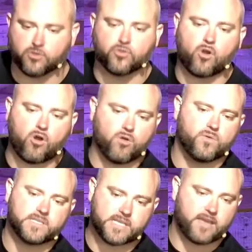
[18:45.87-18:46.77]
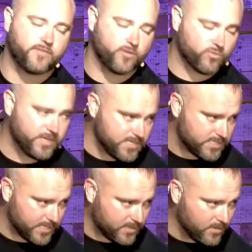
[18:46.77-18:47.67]
you'll always have a
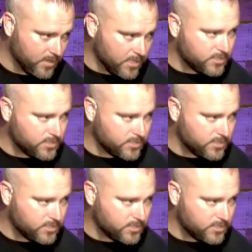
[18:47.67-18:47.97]
reason